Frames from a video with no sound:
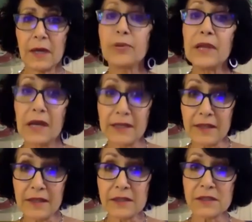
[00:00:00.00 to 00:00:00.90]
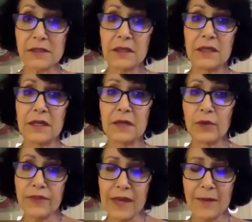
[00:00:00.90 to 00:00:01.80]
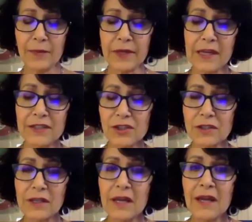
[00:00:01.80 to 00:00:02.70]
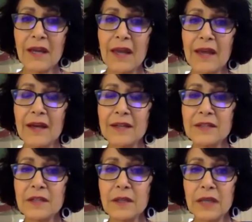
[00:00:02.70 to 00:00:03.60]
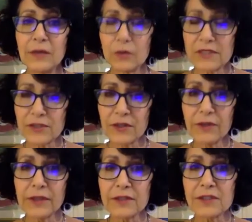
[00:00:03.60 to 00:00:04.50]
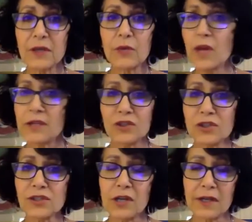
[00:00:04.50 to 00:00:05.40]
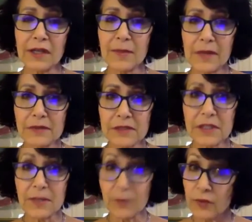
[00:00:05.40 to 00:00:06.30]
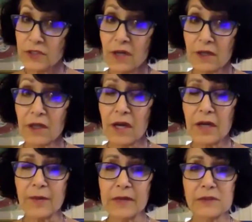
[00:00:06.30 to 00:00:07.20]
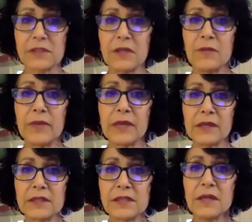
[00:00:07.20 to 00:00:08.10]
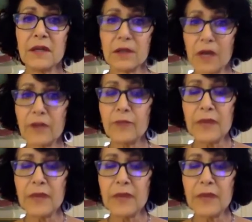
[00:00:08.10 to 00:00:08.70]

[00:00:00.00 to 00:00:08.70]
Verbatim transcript: apply this with the application. And in resilience, we're not just talking about sleep. And we talk a lot about sleep because a lot of